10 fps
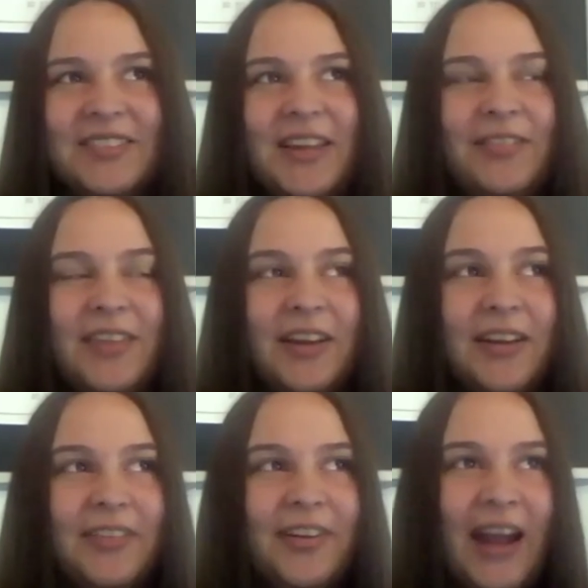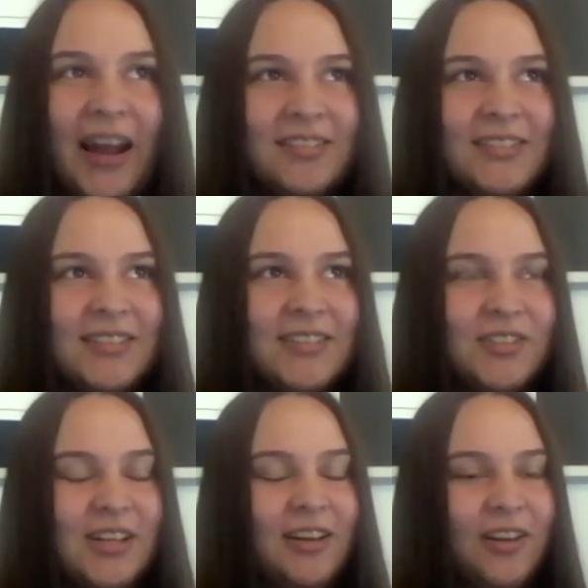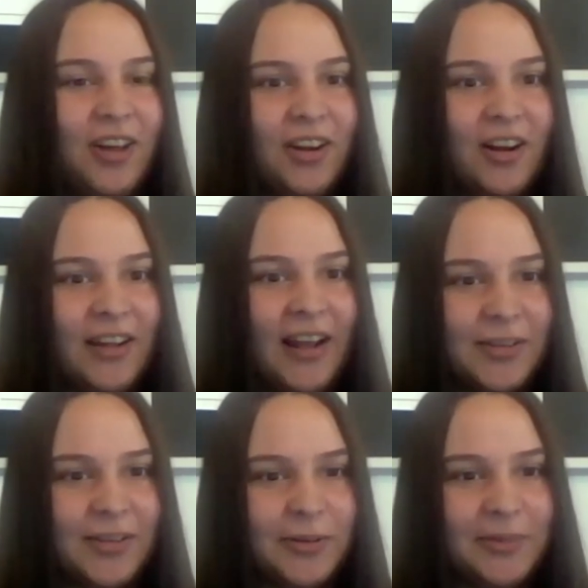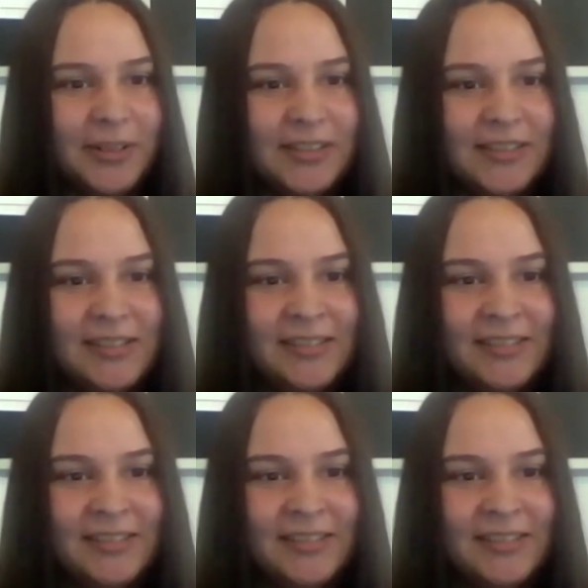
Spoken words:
if they're adults, it's usually a lot harder as well, because